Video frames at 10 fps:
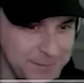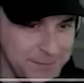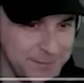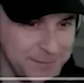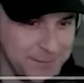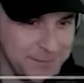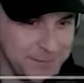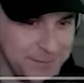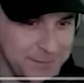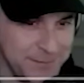
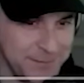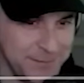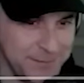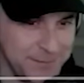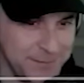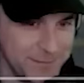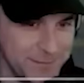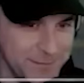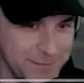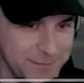
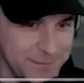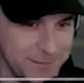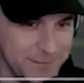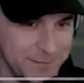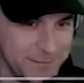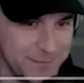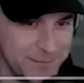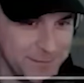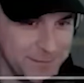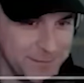
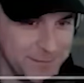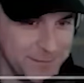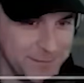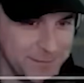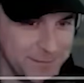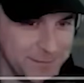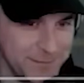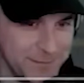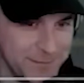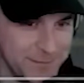
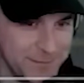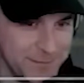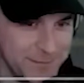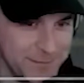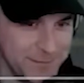(silent)